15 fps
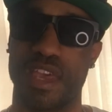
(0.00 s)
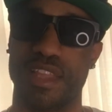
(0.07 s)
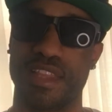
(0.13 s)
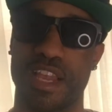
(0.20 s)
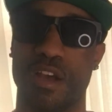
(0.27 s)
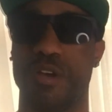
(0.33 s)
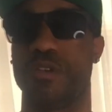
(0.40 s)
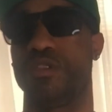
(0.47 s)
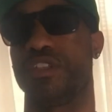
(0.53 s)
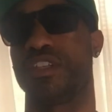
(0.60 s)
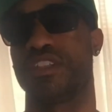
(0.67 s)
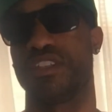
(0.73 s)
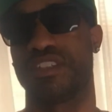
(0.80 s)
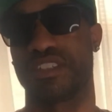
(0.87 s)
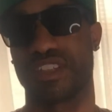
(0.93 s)
Not
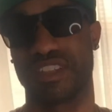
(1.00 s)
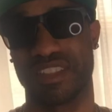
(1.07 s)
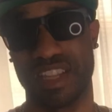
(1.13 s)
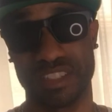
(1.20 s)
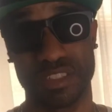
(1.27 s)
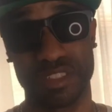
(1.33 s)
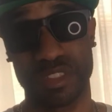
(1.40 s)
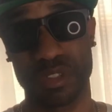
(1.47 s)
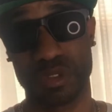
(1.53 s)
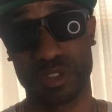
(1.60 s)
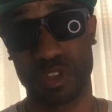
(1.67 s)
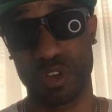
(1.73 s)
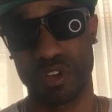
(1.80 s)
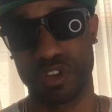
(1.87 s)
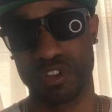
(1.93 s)
only is the leather note
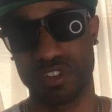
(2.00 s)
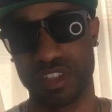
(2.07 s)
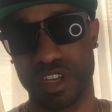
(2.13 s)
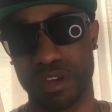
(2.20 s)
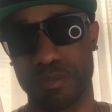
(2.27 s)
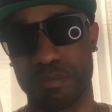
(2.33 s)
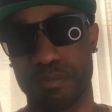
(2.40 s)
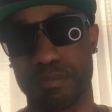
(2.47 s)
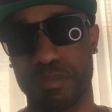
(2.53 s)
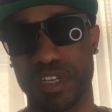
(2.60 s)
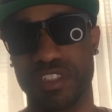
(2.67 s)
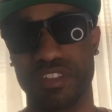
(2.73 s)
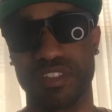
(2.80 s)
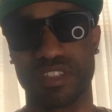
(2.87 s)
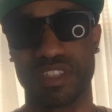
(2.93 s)
turned up,
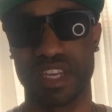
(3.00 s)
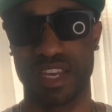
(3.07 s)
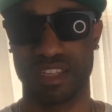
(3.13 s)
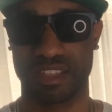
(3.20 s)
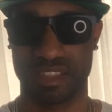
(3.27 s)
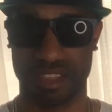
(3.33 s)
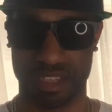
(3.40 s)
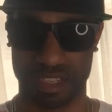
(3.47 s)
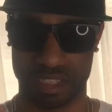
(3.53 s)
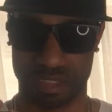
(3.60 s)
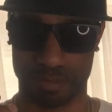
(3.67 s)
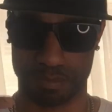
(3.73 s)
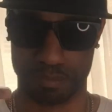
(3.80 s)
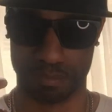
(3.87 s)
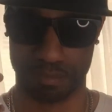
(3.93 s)
but you get this
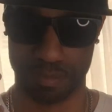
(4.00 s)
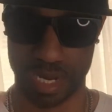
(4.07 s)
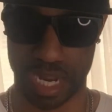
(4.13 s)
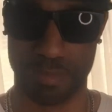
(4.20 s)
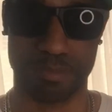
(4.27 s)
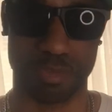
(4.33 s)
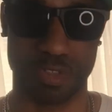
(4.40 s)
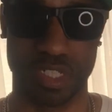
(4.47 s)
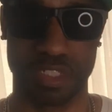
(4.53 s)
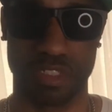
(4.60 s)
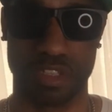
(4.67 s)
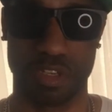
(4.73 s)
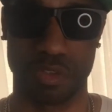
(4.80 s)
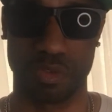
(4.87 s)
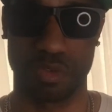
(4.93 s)
peppery
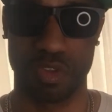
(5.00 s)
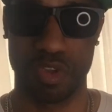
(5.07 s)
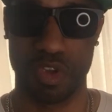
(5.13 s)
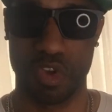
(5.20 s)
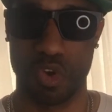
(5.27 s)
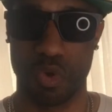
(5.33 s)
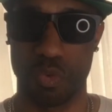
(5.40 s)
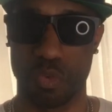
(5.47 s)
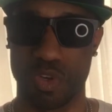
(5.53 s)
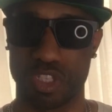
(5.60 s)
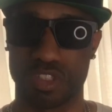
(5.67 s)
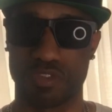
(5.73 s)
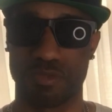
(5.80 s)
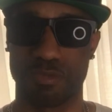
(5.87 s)
note, which